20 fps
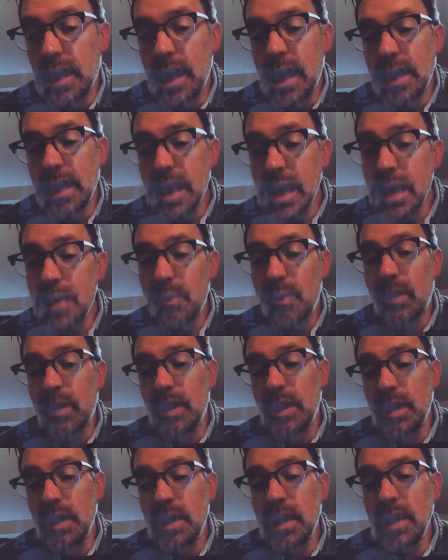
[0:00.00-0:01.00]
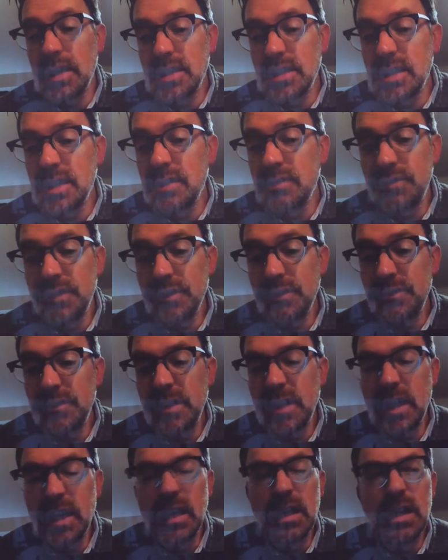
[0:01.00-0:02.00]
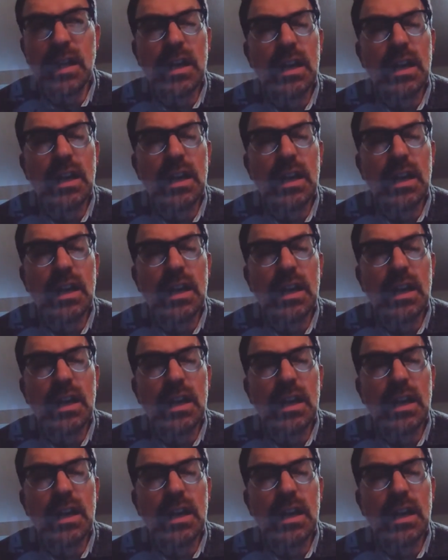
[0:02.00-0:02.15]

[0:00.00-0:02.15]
at Ypres in 1915,